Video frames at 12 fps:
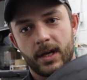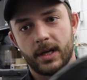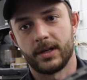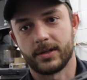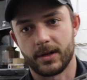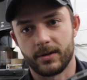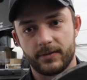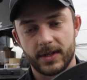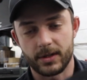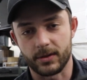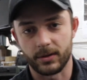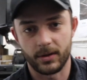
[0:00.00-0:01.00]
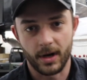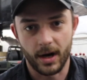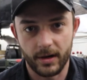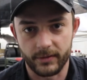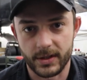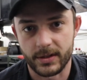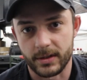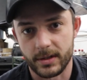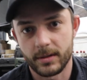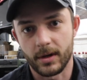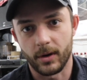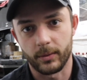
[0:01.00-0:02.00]
an entire vehicle,
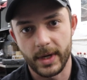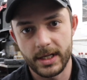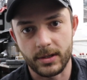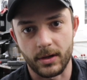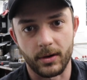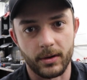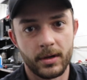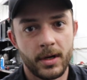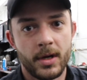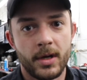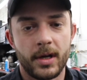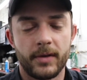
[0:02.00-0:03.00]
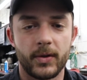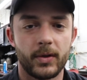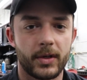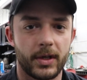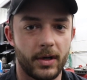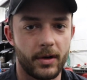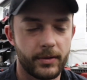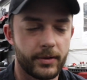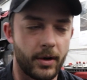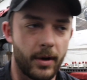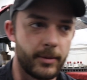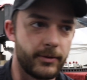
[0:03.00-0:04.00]
obviously a race car, if you look at other
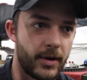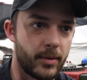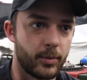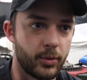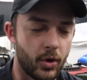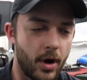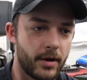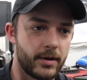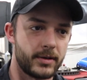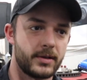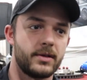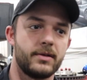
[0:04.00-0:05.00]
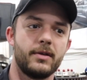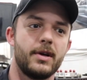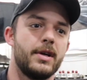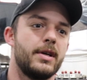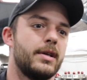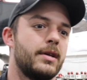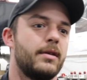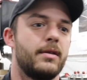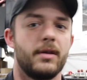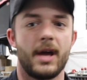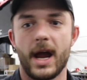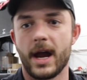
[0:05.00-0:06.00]
carbon fiber products like
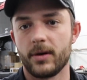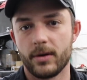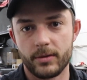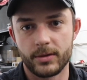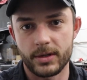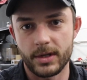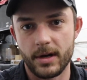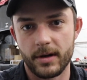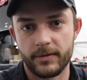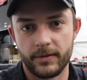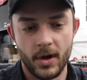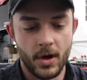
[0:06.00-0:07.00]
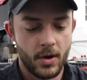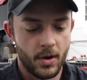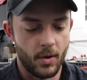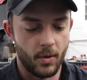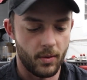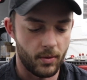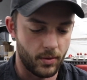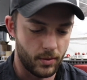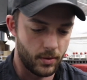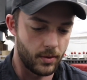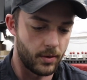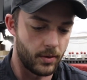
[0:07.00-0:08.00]
Aero stuff
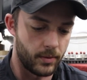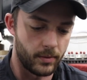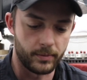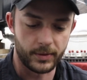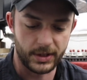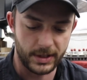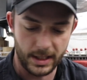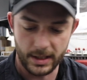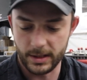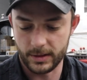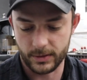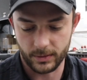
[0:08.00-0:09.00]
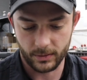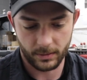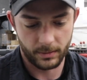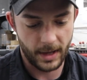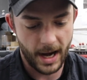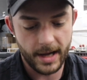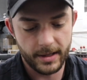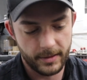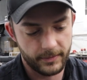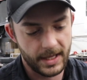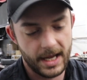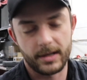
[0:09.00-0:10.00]
or seats or any
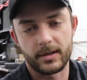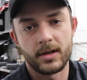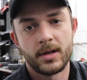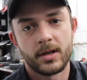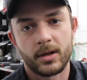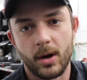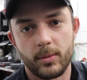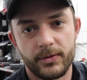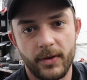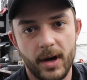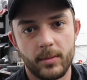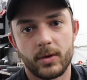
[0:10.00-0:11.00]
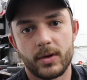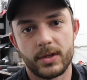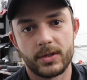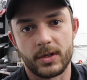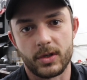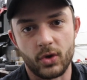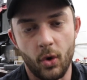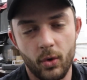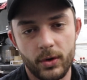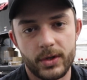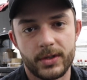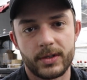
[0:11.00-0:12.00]
of that, carbon fiber is
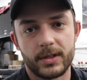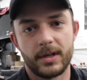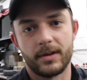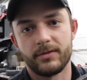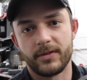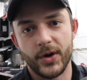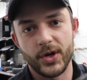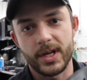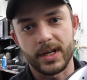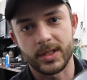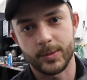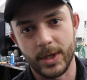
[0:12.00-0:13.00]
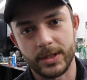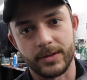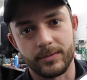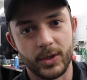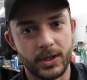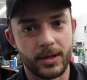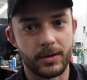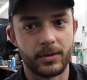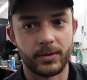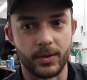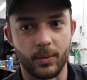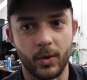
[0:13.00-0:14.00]
notoriously a very expensive
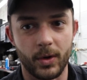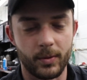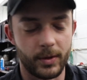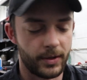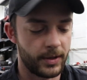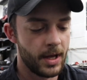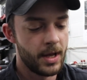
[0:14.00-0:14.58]
material to work with.